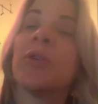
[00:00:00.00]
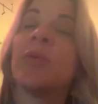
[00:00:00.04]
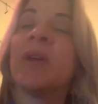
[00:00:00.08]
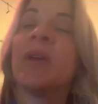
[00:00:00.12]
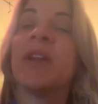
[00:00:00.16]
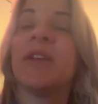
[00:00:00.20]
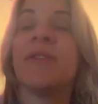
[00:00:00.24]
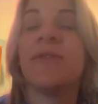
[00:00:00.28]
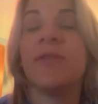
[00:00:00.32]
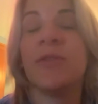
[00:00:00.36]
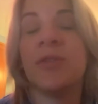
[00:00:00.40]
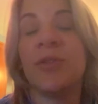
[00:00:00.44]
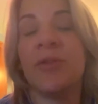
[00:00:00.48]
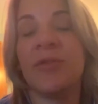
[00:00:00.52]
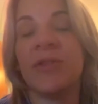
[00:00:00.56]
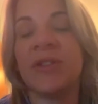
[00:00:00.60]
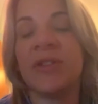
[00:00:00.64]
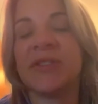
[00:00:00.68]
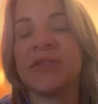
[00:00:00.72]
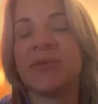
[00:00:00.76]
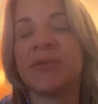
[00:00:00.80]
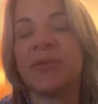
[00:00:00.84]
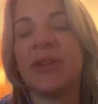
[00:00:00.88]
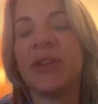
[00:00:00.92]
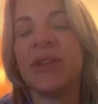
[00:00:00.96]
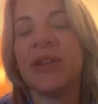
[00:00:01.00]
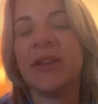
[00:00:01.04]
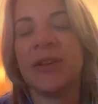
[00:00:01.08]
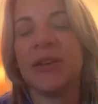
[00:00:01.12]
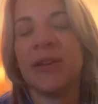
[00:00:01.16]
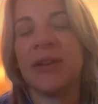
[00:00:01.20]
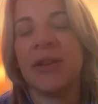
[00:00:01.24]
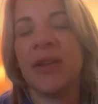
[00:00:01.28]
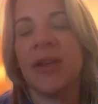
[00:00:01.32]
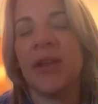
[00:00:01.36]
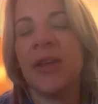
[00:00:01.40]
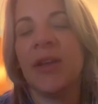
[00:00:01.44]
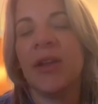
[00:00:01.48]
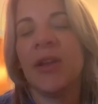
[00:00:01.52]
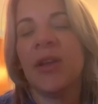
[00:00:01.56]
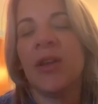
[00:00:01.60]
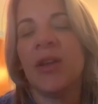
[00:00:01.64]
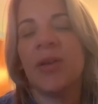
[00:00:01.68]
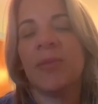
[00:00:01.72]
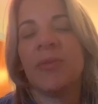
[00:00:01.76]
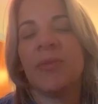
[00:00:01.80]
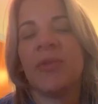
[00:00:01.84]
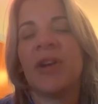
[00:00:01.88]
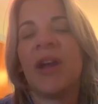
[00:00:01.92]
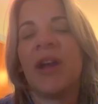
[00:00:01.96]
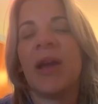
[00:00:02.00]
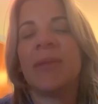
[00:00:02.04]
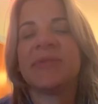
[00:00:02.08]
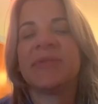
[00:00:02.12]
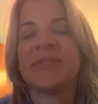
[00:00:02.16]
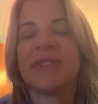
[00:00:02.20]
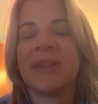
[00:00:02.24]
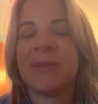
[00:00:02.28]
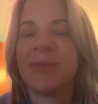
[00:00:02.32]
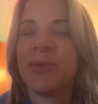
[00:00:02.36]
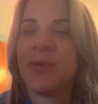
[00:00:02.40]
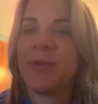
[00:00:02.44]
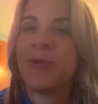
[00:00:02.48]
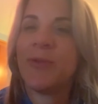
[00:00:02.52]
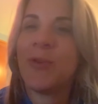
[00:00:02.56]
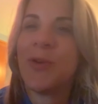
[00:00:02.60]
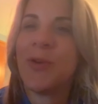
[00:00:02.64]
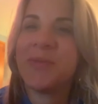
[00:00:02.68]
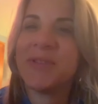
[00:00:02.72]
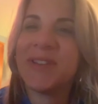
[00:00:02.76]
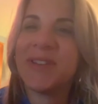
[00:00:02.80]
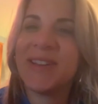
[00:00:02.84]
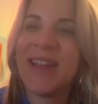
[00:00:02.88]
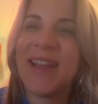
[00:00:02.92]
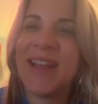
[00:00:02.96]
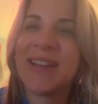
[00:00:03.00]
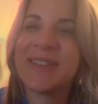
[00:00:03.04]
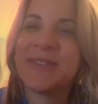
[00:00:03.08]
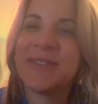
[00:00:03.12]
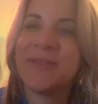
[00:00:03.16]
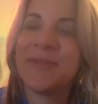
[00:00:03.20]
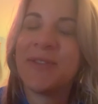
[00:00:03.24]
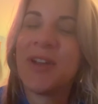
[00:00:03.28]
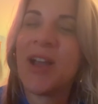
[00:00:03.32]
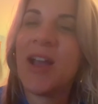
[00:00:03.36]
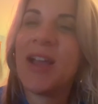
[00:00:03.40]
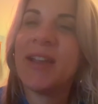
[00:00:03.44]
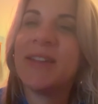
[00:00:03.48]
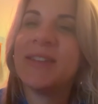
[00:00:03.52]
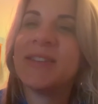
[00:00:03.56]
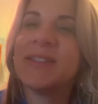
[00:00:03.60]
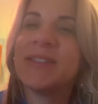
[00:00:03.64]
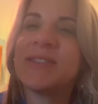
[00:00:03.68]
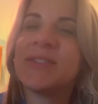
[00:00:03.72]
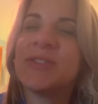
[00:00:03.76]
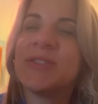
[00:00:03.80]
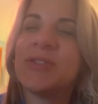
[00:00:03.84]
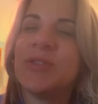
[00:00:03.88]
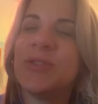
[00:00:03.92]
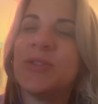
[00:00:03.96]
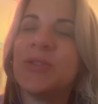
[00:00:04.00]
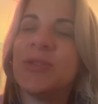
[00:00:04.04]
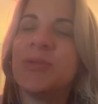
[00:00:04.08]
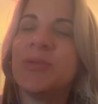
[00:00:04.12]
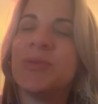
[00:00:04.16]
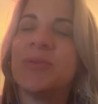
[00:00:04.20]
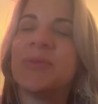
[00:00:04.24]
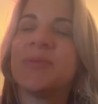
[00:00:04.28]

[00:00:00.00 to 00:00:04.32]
way for you this week. Perhaps they performed an act of kindness to you.